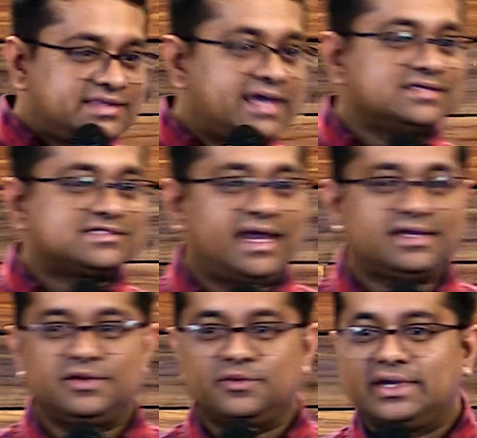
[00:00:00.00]
things
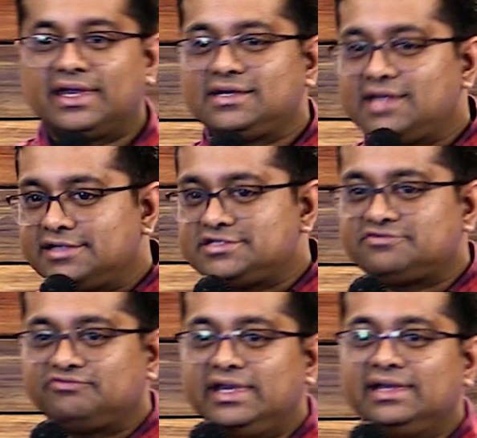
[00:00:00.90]
like, we can touch,
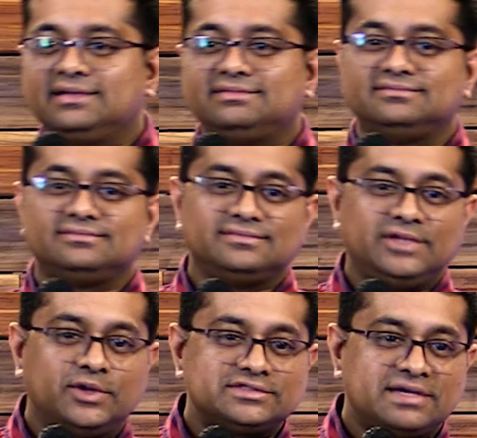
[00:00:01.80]
feel,
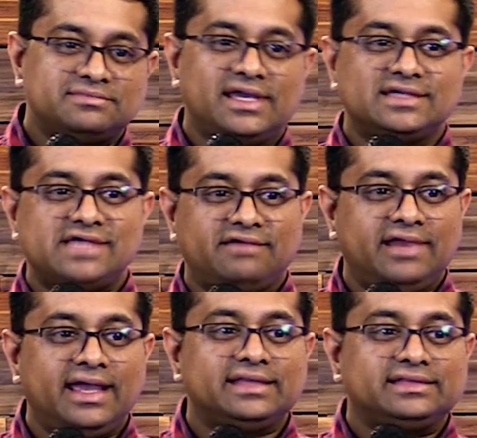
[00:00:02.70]
You know, some things have
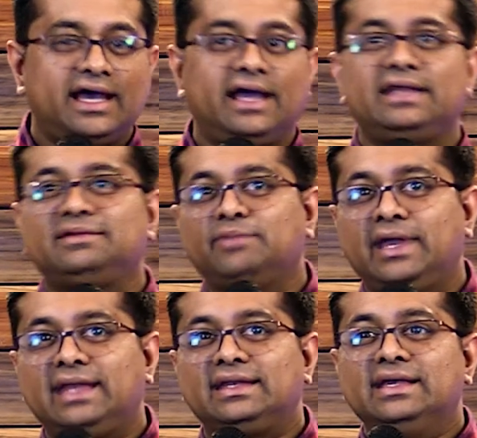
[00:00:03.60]
length, height,
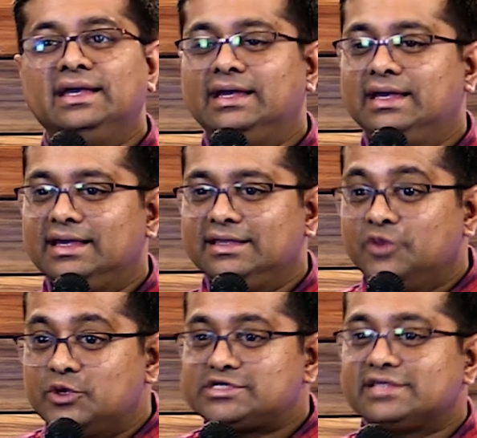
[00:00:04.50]
weight.
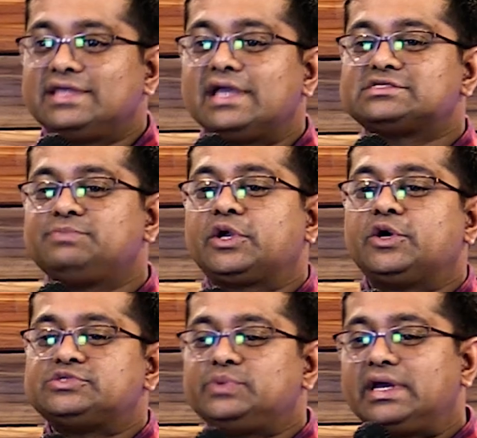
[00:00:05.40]
Those are things
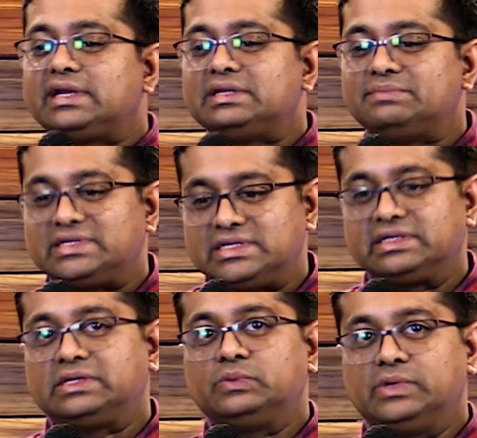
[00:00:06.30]
because we are in a
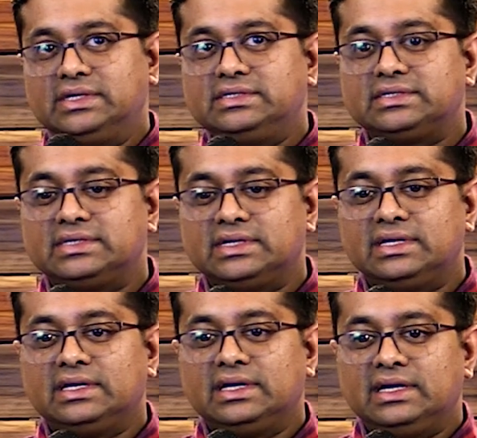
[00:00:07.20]
material world,
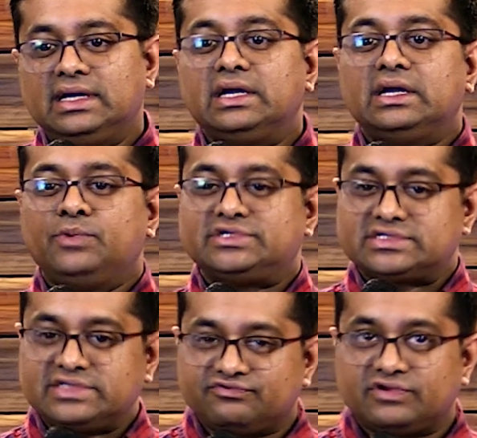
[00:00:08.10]
which
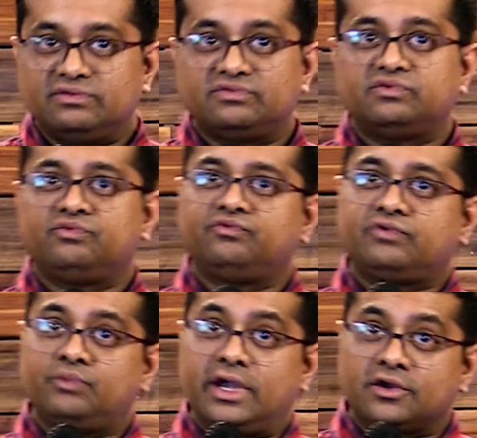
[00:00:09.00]
is different
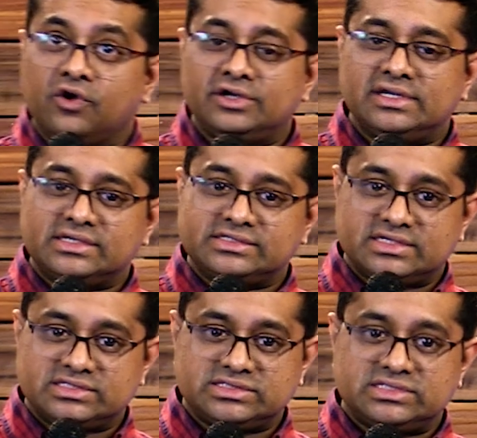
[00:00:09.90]
from where God
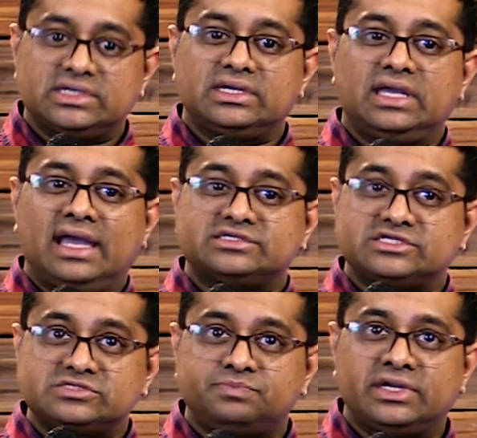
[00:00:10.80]
exists as a
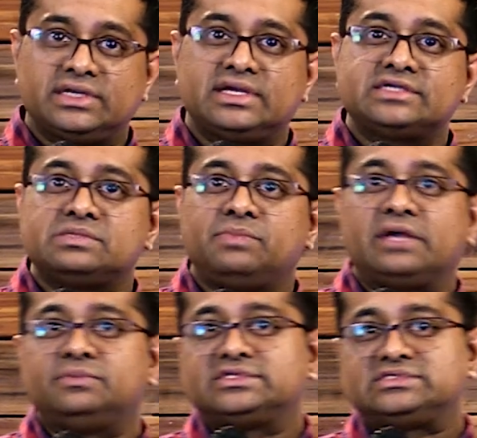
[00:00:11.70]
spirit, as the
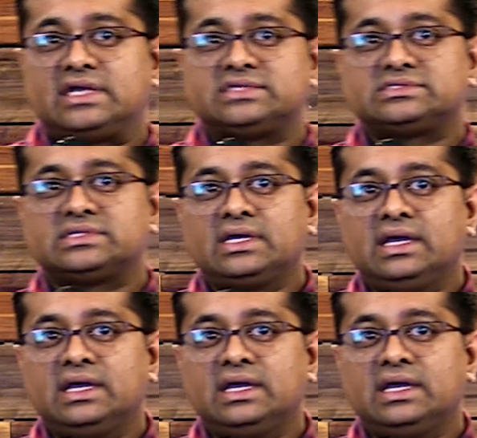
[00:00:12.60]
Bible says.